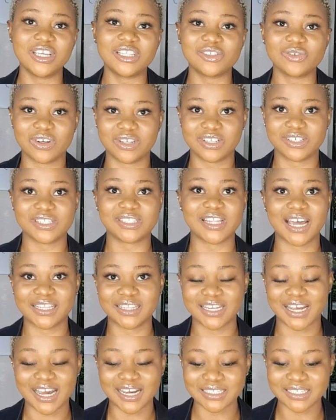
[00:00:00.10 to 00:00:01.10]
need to
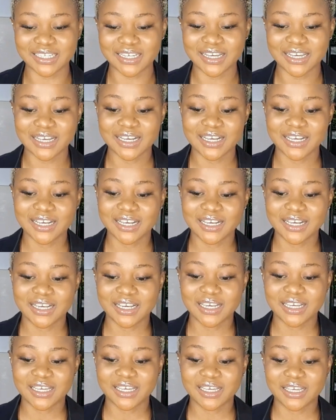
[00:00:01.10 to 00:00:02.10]
understand that
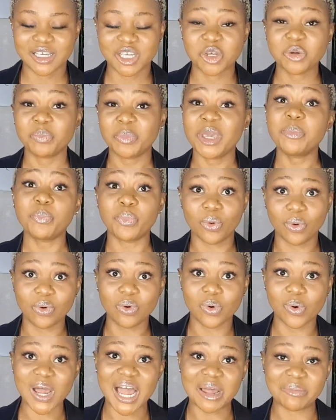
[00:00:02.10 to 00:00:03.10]
people
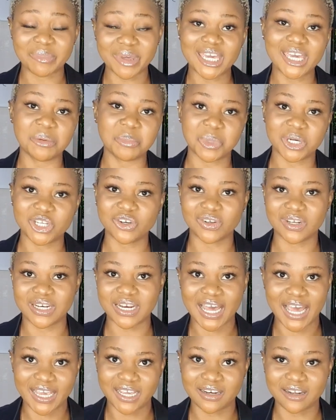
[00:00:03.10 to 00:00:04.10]
who are making money
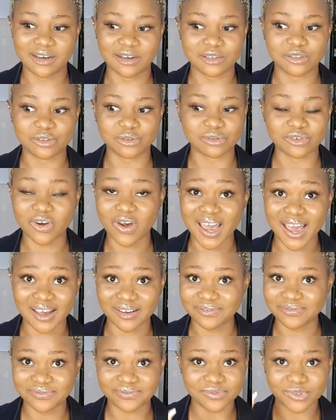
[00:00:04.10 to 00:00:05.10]
online do not
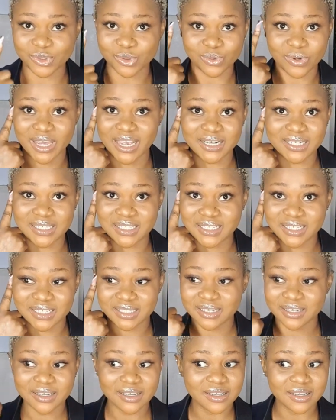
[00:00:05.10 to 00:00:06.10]
have two heads.
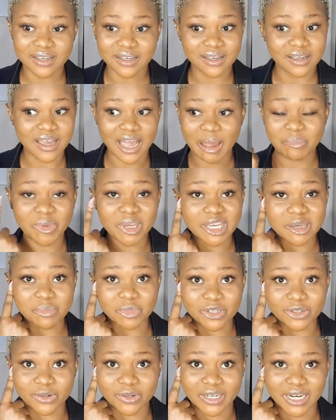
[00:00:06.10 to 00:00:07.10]
I'm making
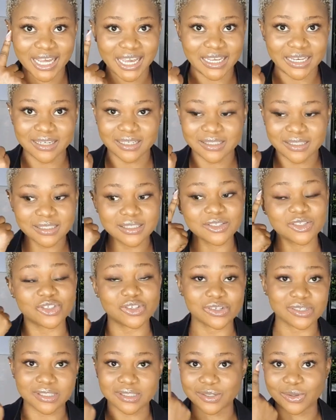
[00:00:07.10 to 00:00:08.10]
money online. This is
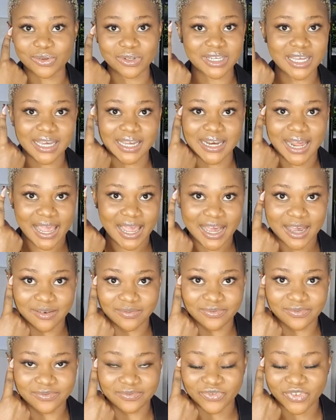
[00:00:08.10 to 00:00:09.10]
just the only head I have.
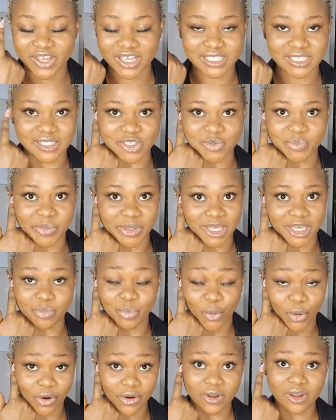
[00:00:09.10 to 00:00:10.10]
Yes, it's big,
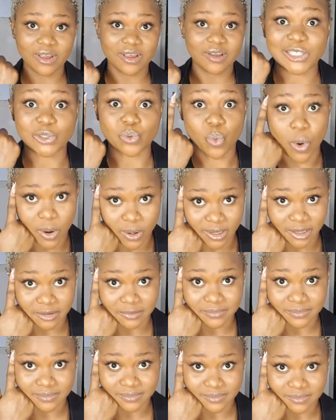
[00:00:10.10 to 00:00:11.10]
but it's one.
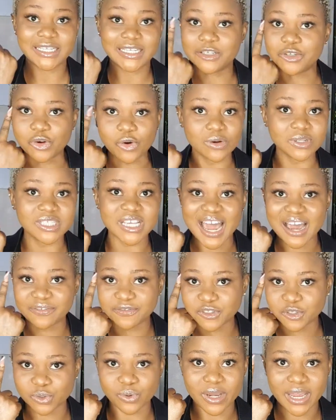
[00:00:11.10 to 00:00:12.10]
They don't
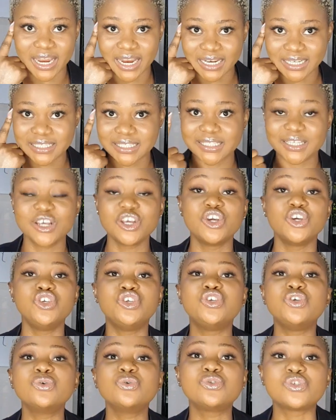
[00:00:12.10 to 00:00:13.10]
have two heads.
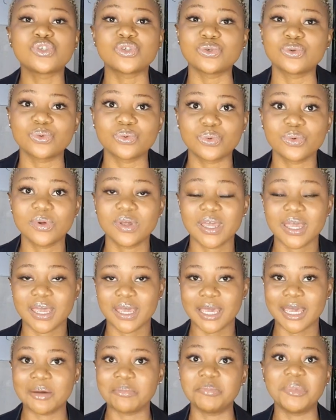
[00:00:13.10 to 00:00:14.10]
You too
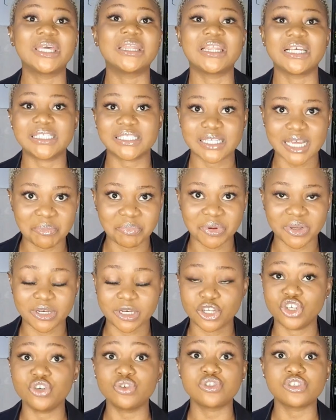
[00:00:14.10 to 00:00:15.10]
can make this happen.
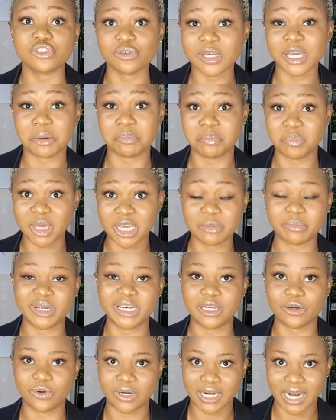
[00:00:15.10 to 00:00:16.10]
You too can make
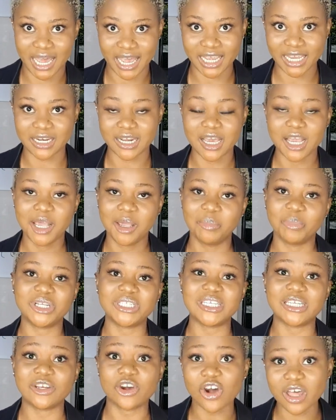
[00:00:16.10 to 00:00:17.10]
money online.
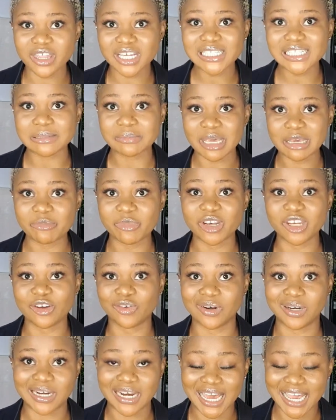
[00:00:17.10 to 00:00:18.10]
But in order to make money
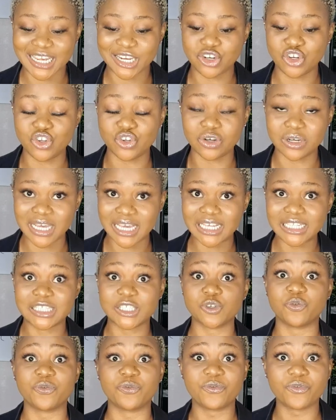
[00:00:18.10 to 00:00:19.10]
online, you need to